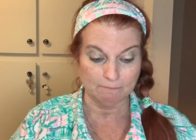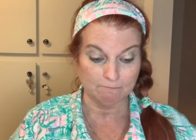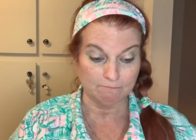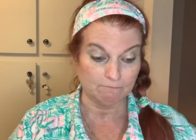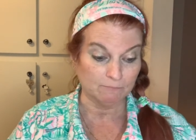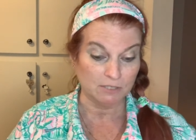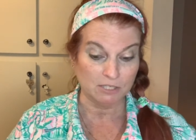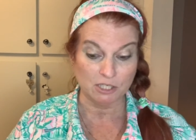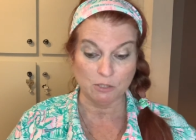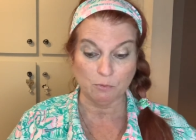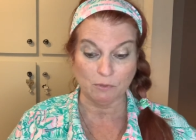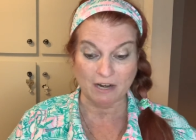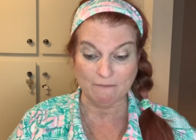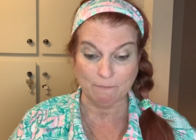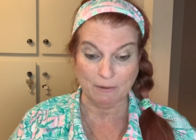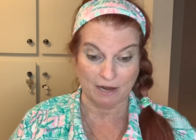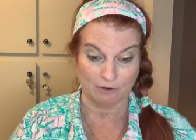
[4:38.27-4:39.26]
this is what
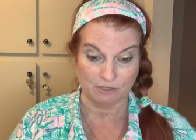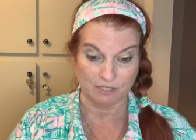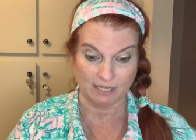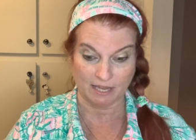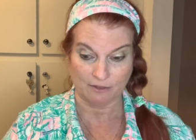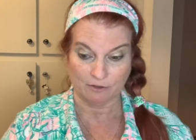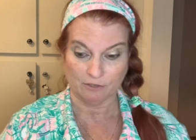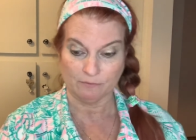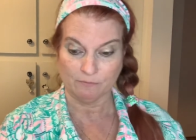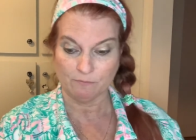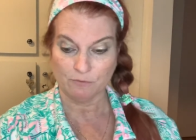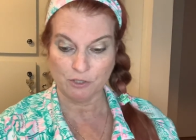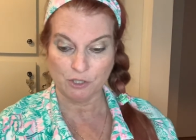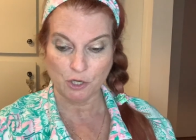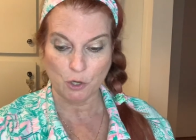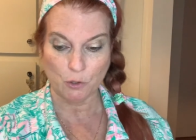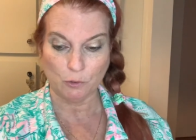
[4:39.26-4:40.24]
I paired together.
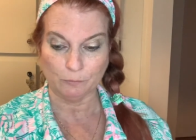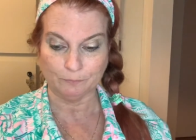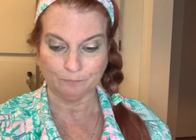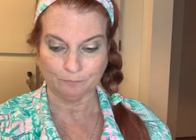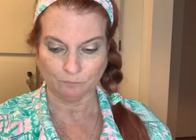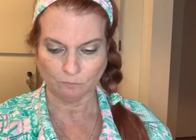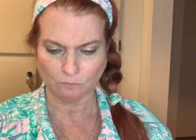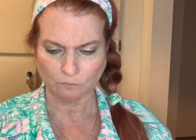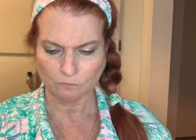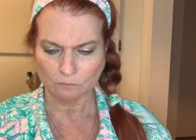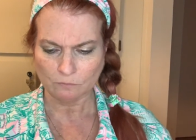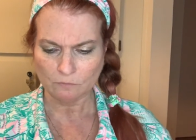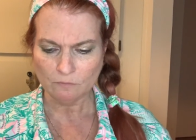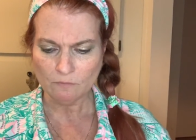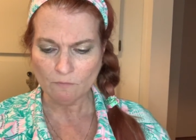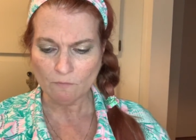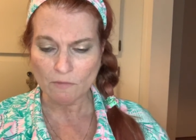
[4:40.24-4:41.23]
So
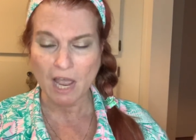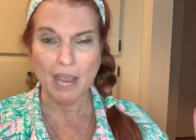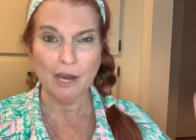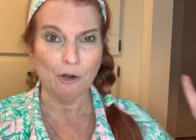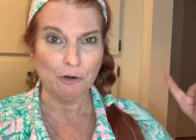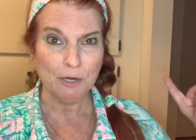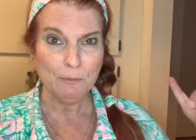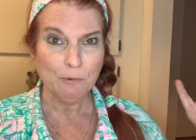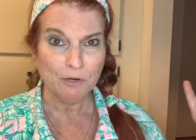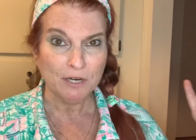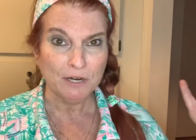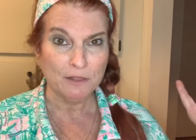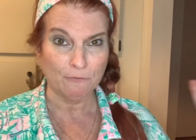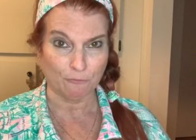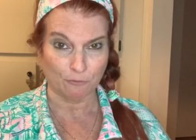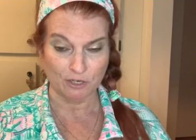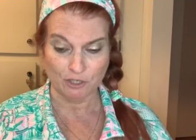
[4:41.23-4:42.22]
I already put it in
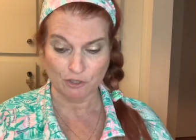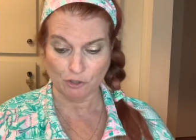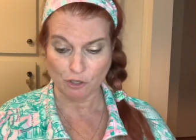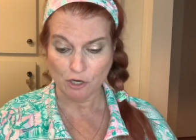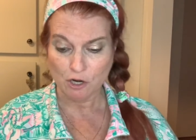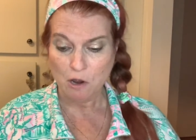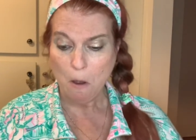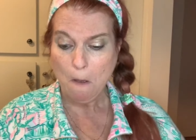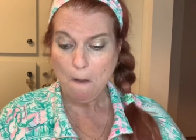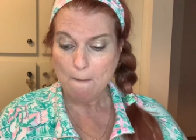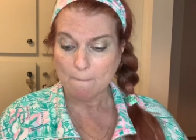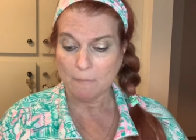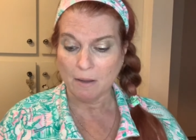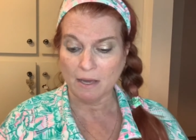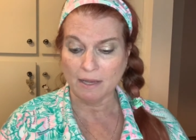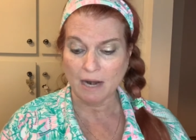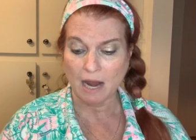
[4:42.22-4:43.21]
the freezer,
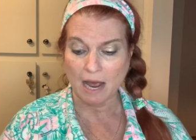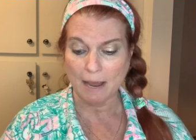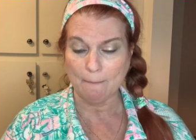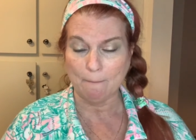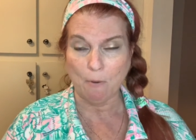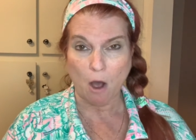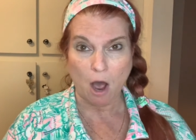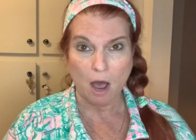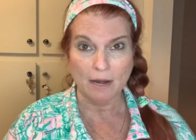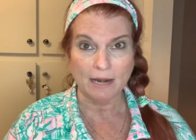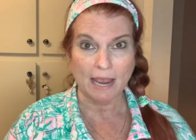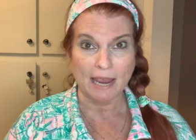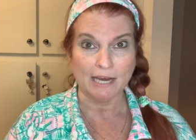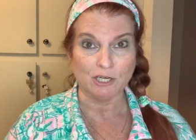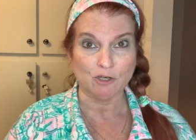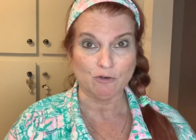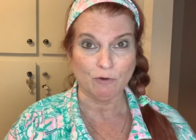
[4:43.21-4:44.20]
but I bought
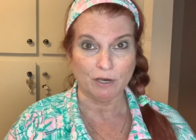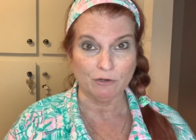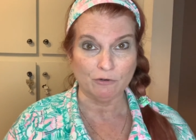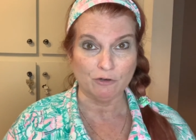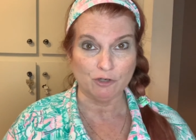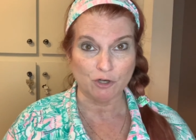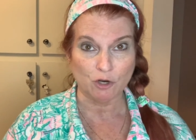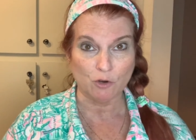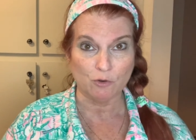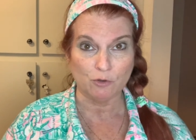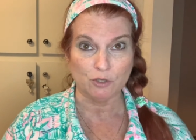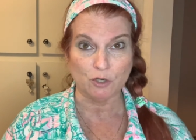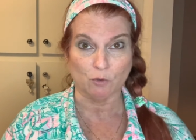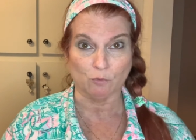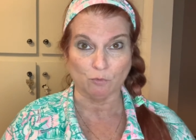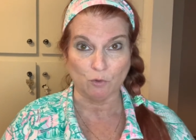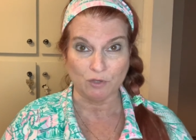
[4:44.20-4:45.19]
a Trader Joe's
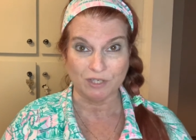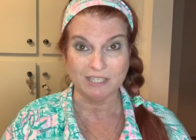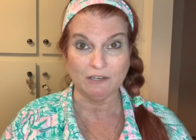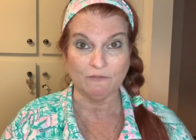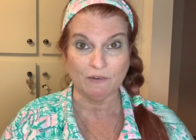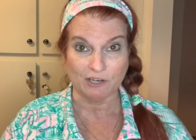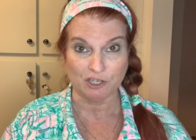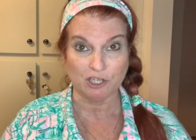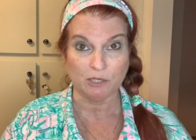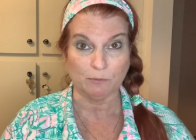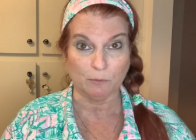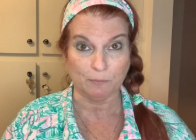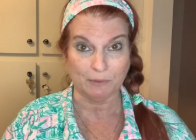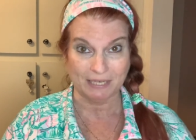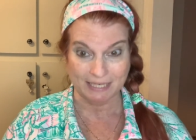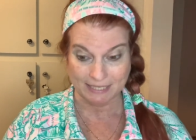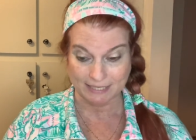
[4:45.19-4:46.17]
roasted vegetable
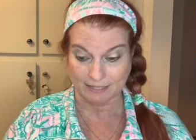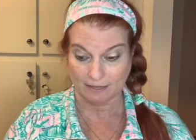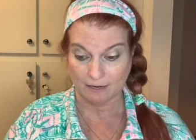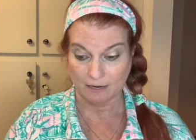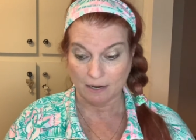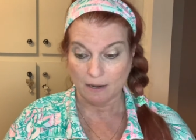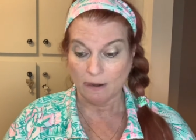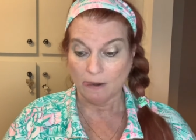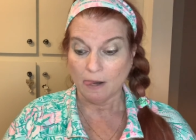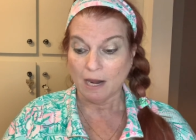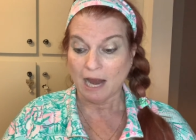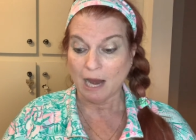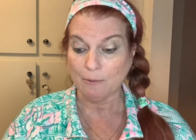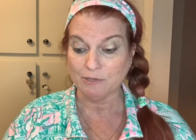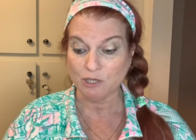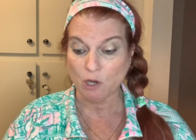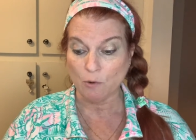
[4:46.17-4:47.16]
pizza. I
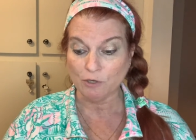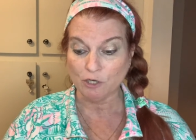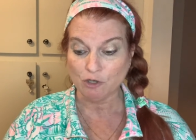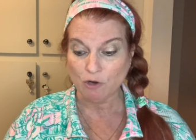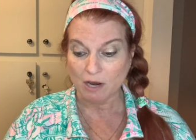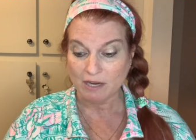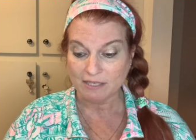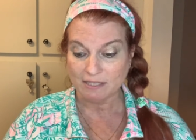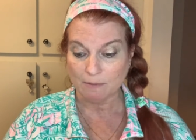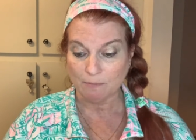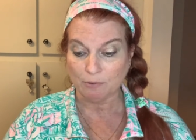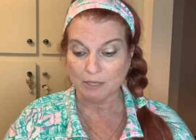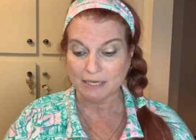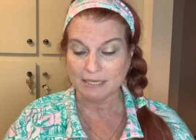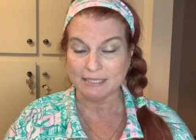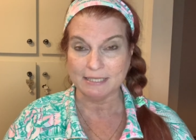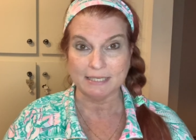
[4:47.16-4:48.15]
was going to try
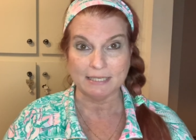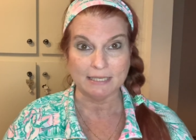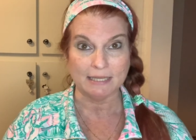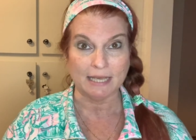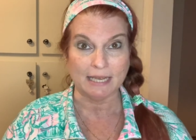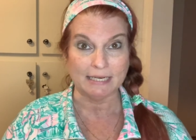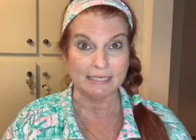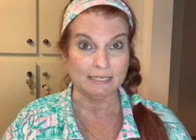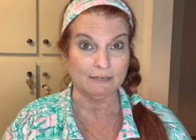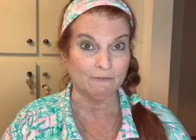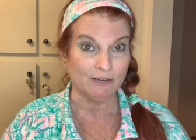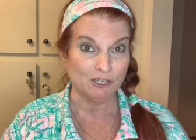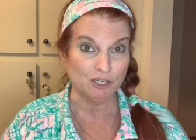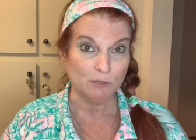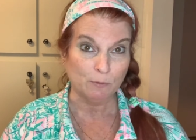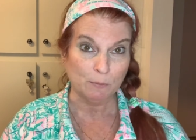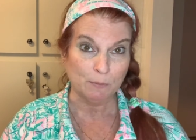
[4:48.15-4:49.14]
someplace that did a
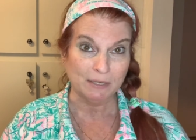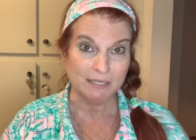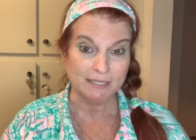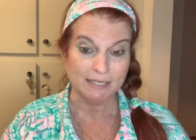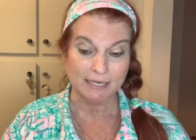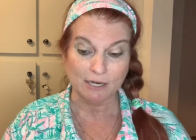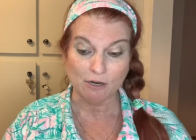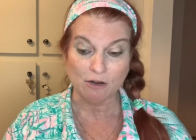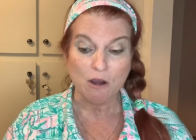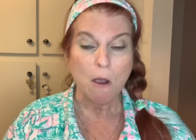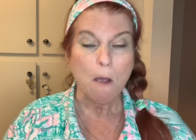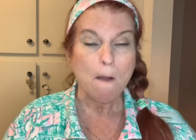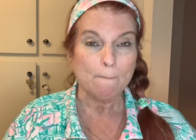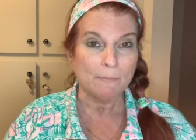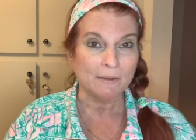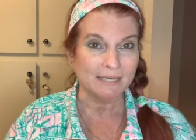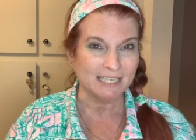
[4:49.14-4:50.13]
vegetable pizza here,
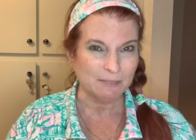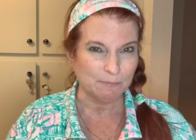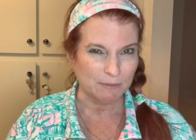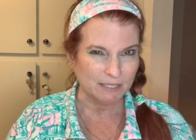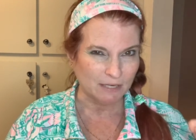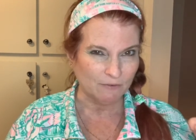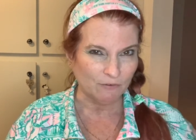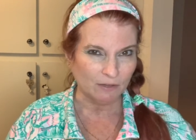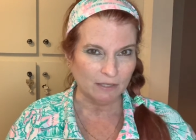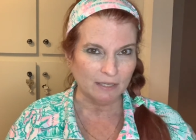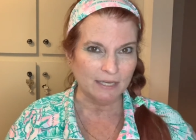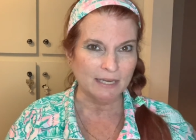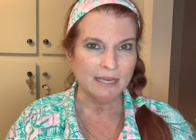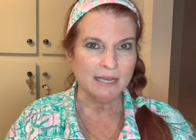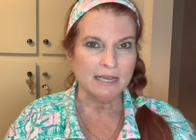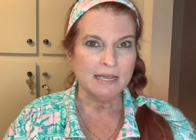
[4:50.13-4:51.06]
but it specifically